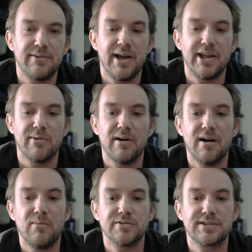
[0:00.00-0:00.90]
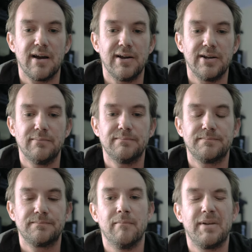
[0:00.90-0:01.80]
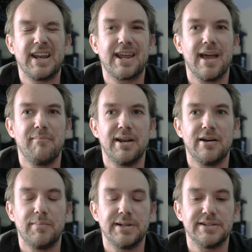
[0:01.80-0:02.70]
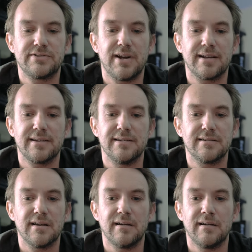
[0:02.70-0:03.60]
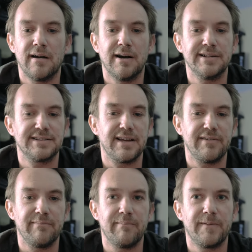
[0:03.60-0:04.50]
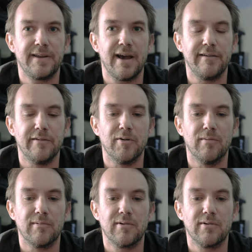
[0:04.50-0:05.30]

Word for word: where you are, what's going on, but it can be a little bit distracting, so I just have it down in the bottom